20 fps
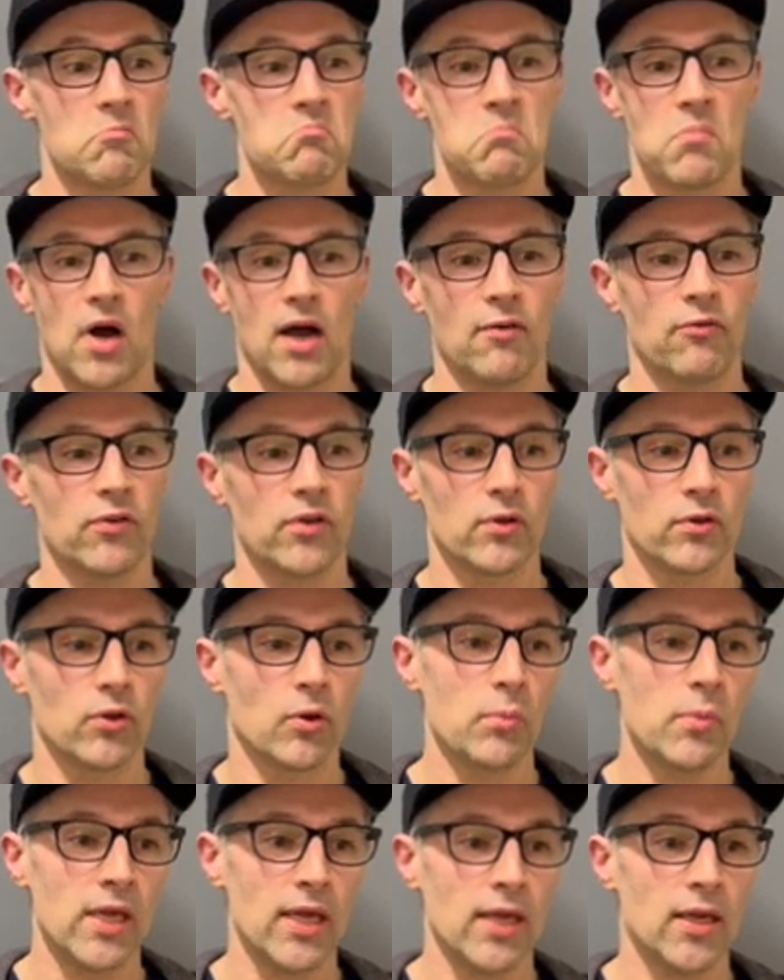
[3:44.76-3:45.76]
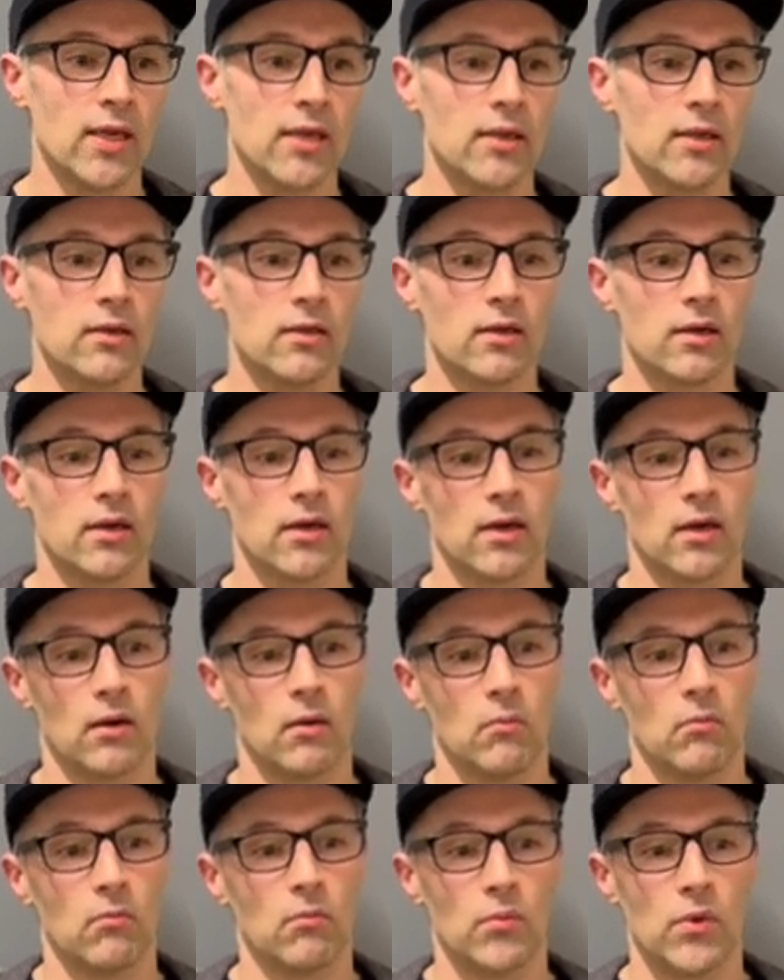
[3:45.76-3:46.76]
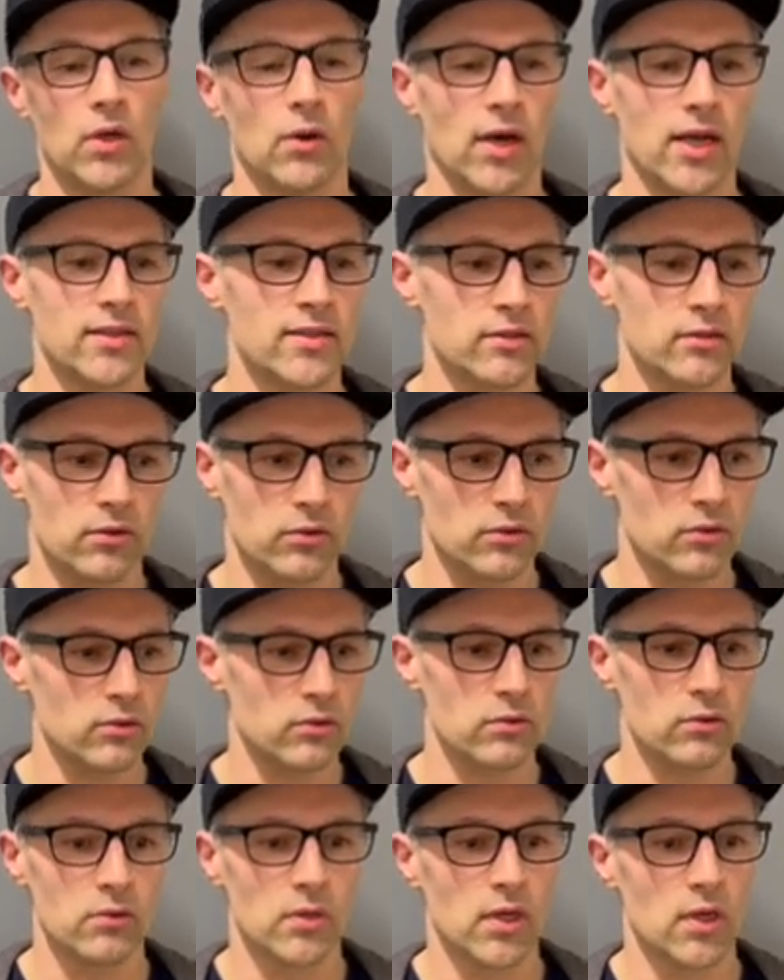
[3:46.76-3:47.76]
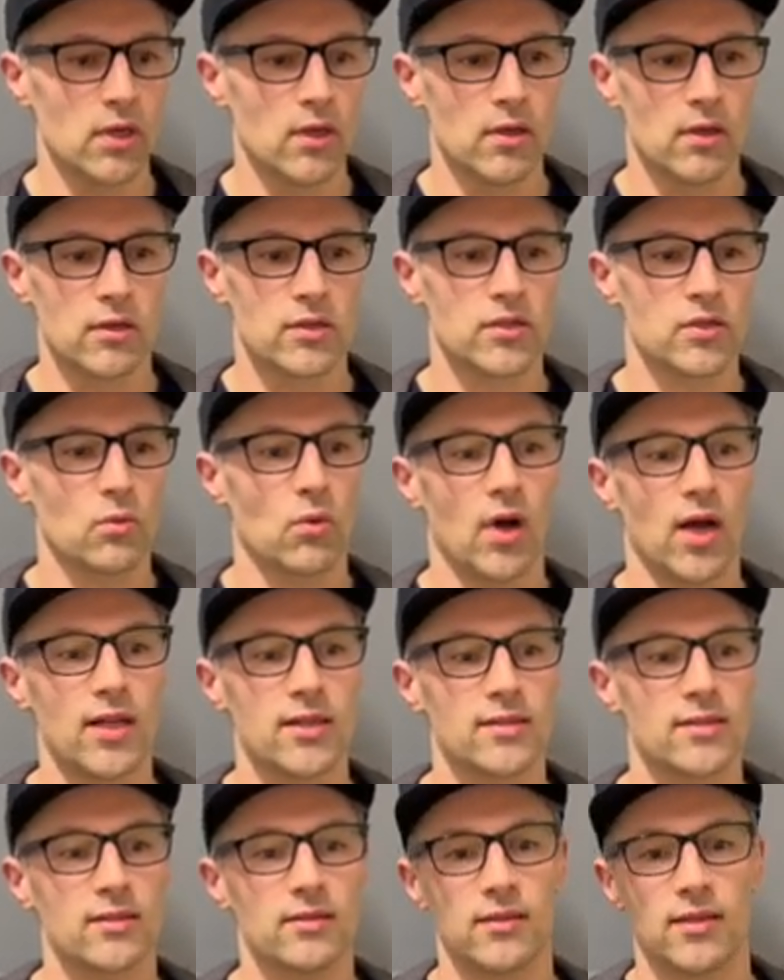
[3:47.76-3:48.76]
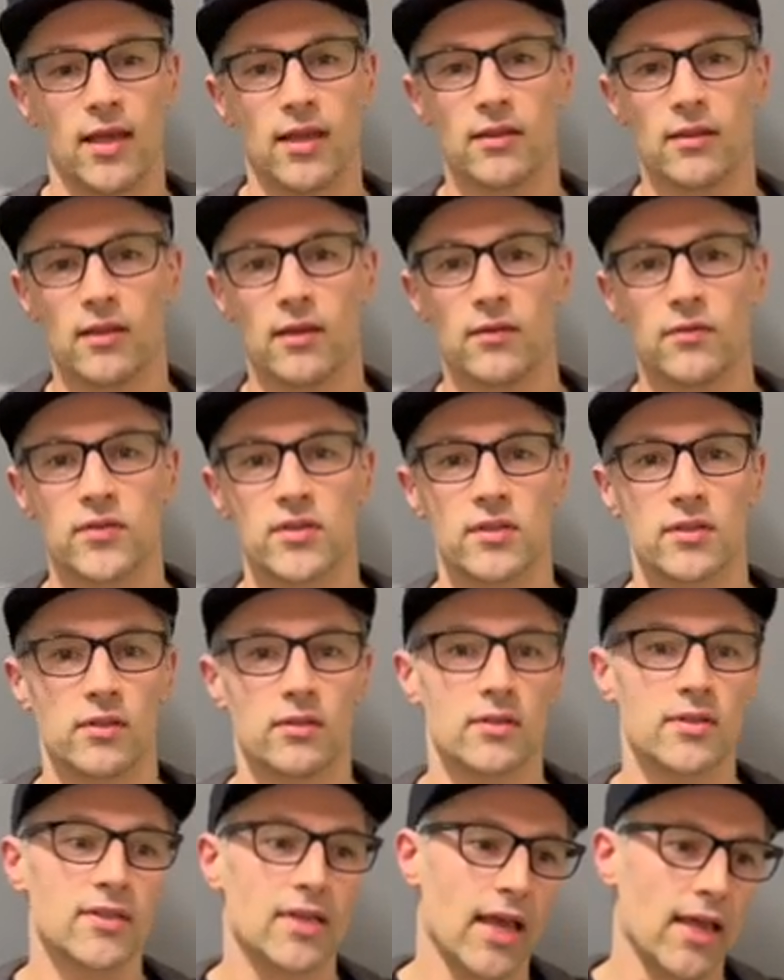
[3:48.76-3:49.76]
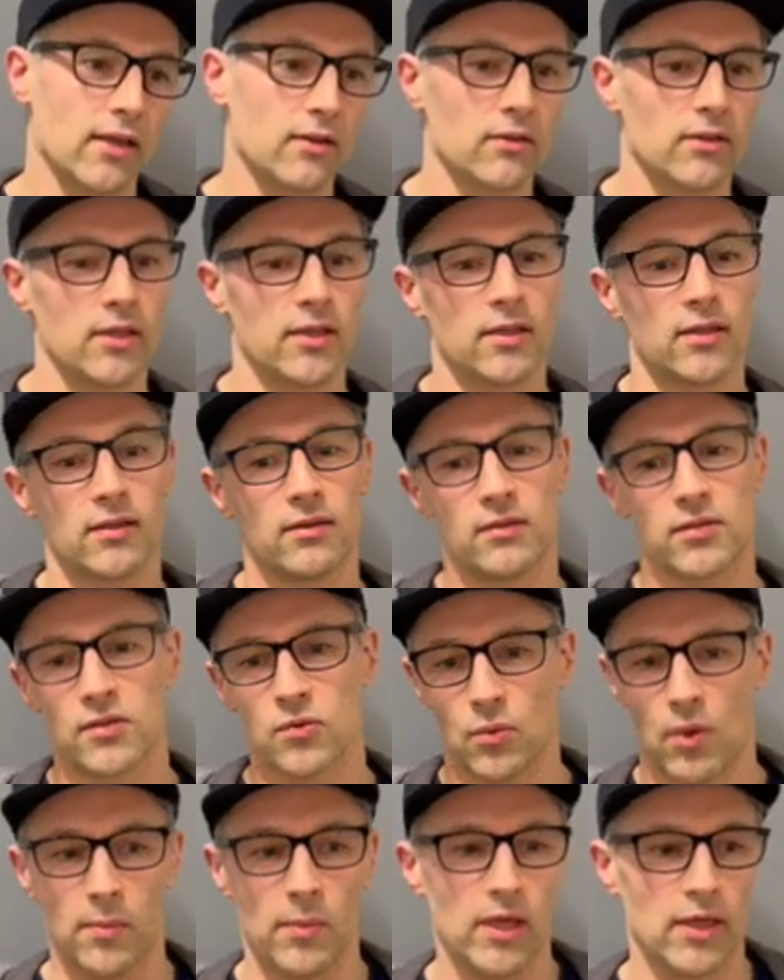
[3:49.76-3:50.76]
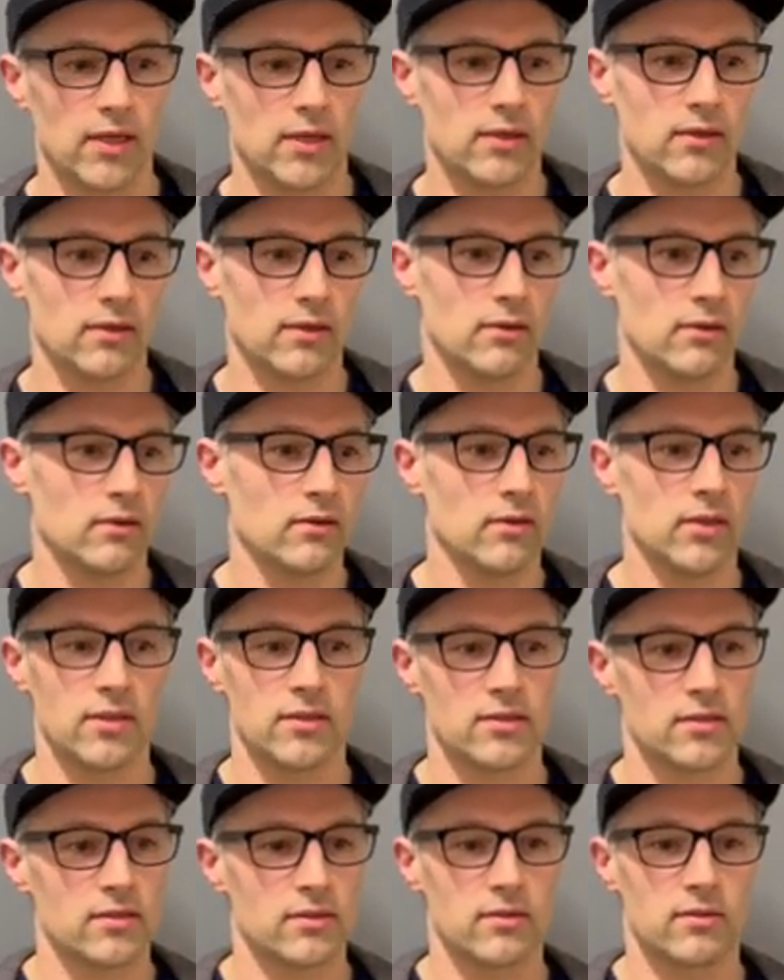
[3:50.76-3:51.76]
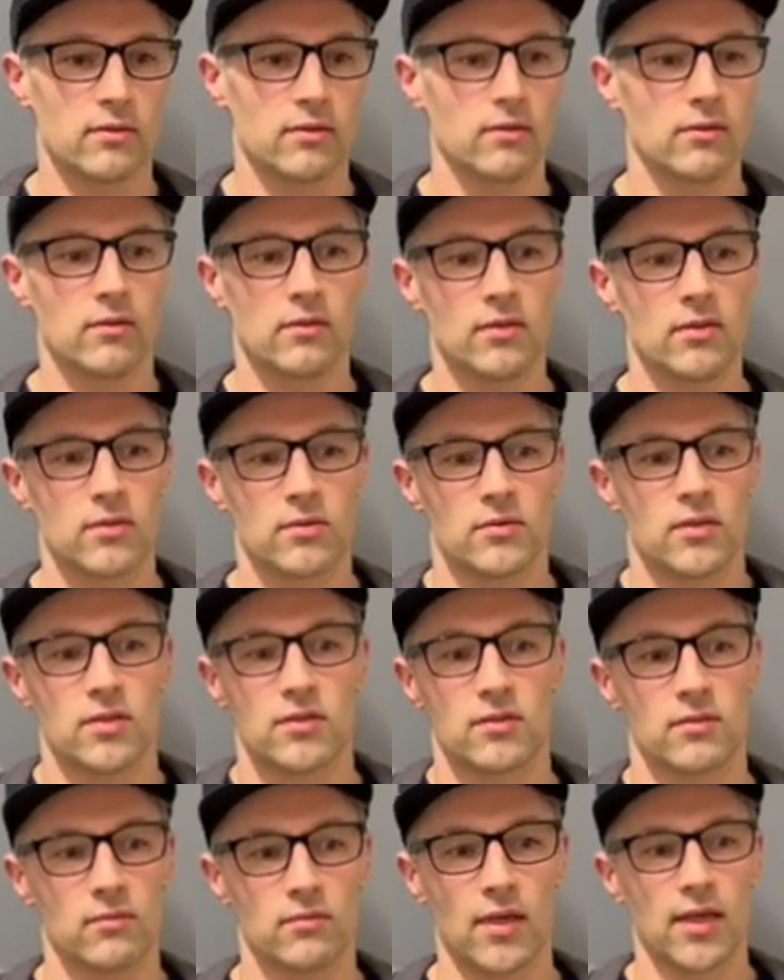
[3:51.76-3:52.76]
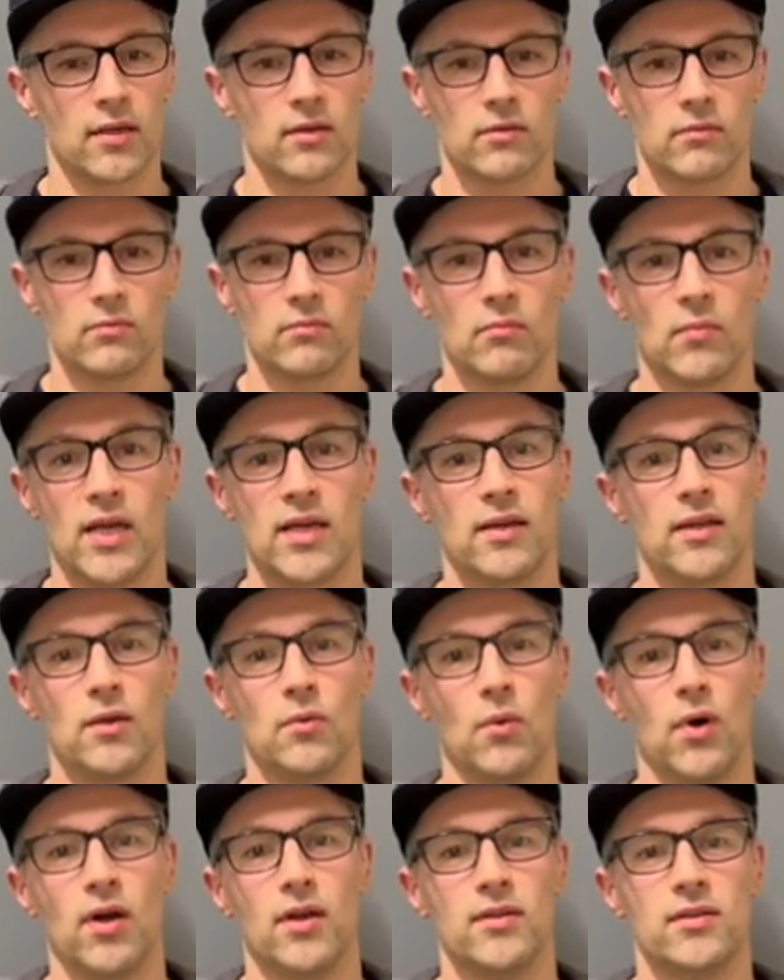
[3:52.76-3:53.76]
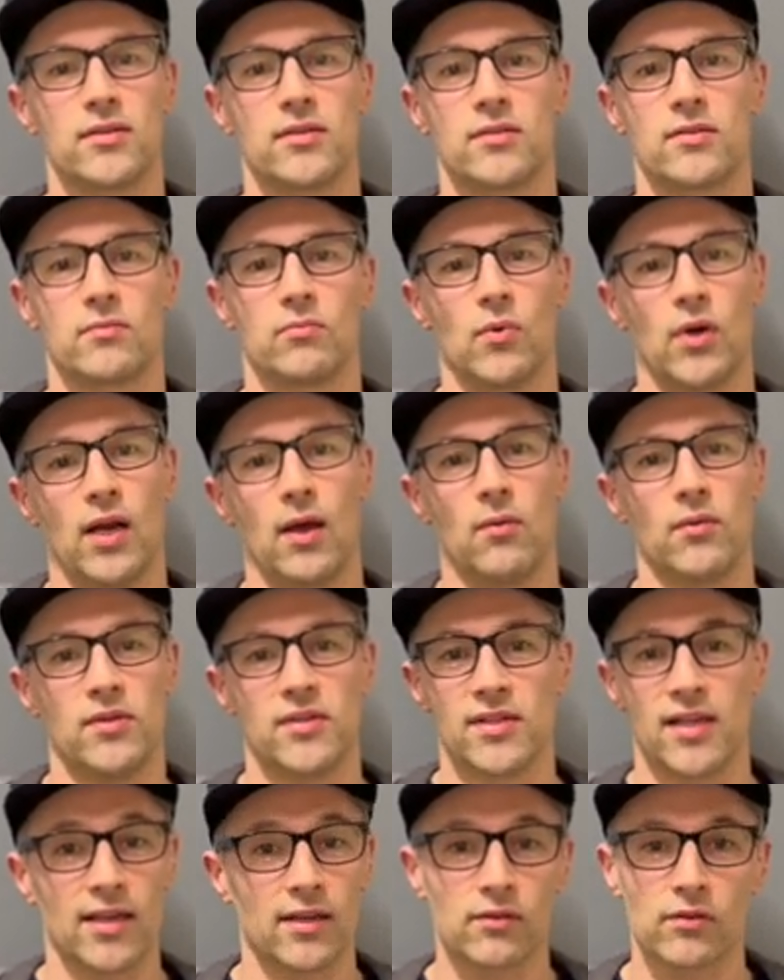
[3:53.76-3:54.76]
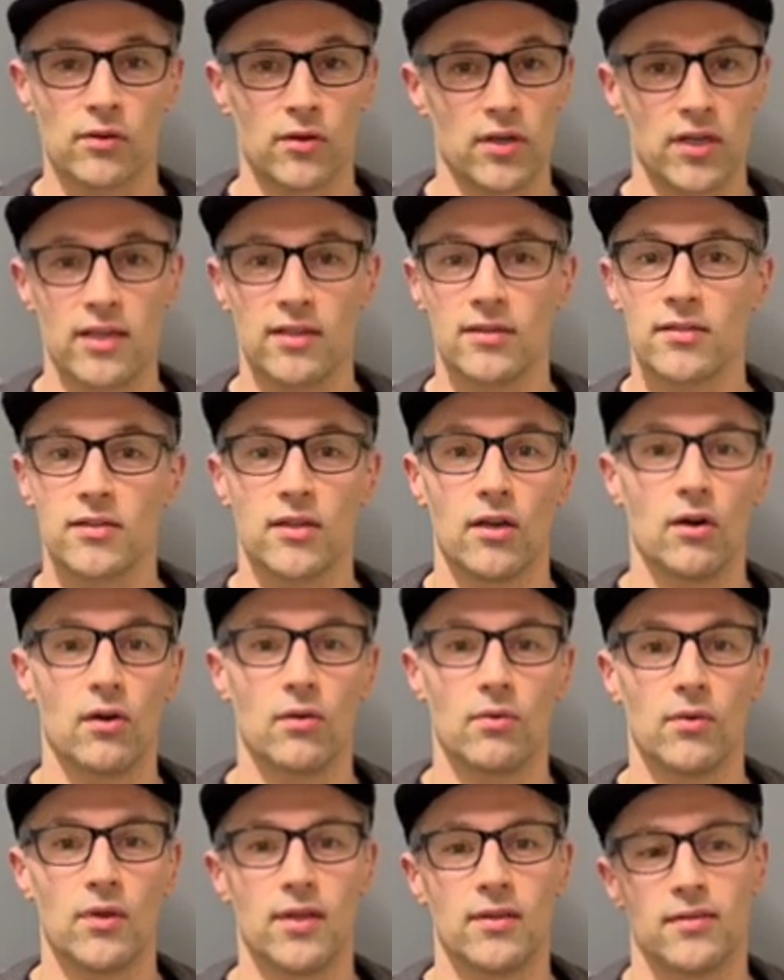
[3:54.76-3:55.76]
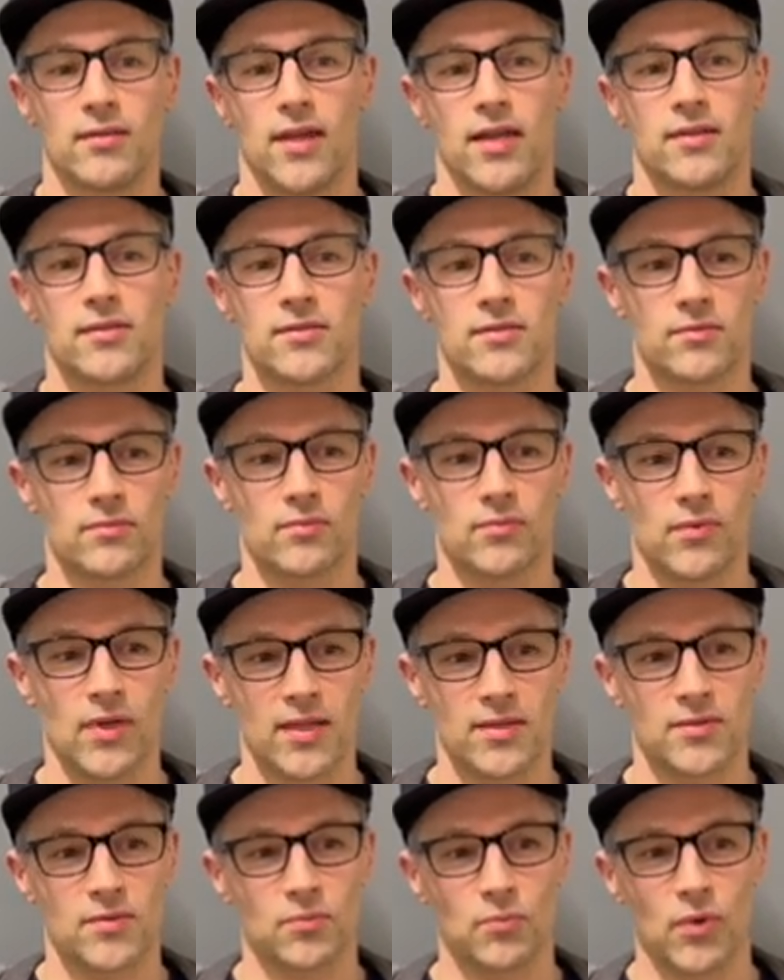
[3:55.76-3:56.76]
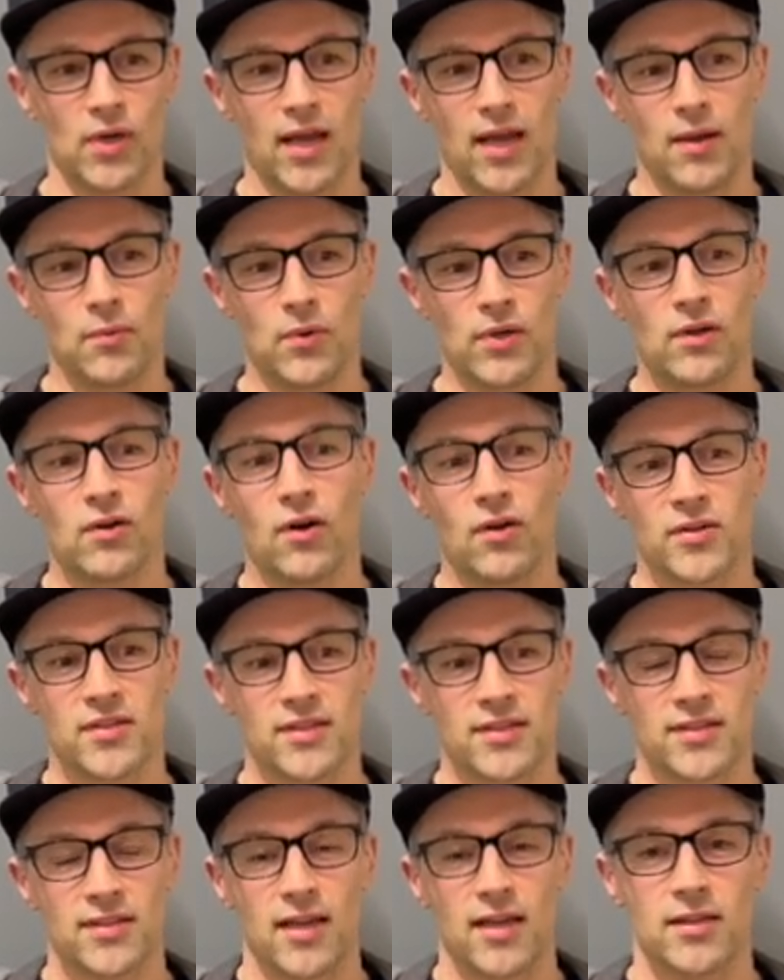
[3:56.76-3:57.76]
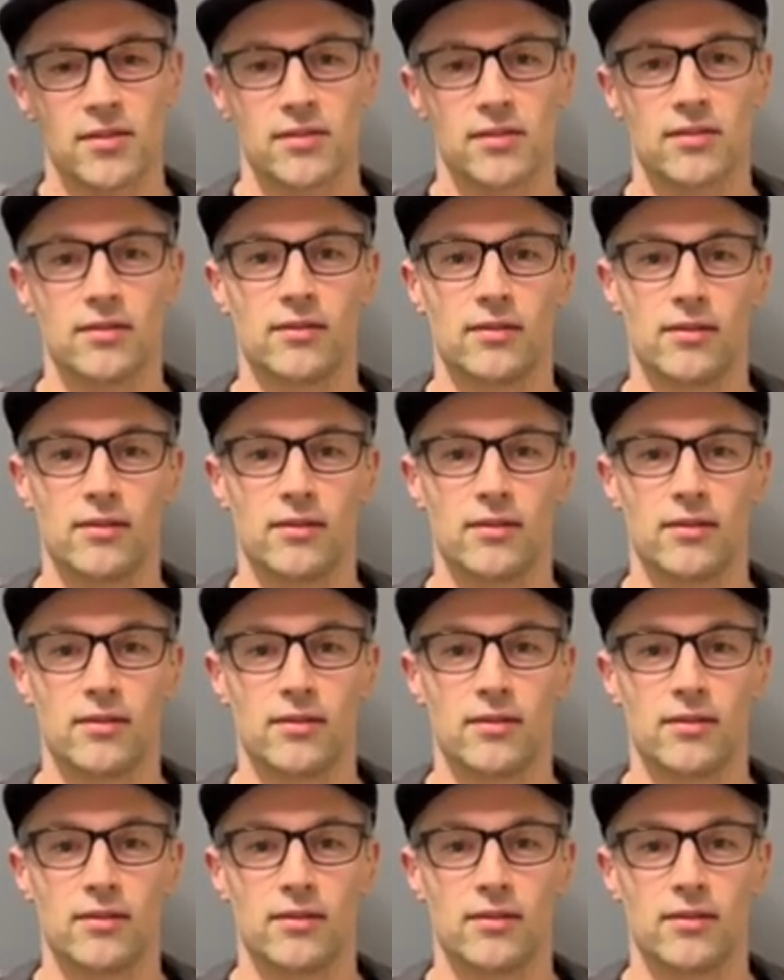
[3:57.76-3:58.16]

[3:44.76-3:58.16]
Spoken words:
I feel no pain. I still do squats and deadlifts and cycling and swimming, and it's just like my knee was when I was like 30. So that's what I would call success.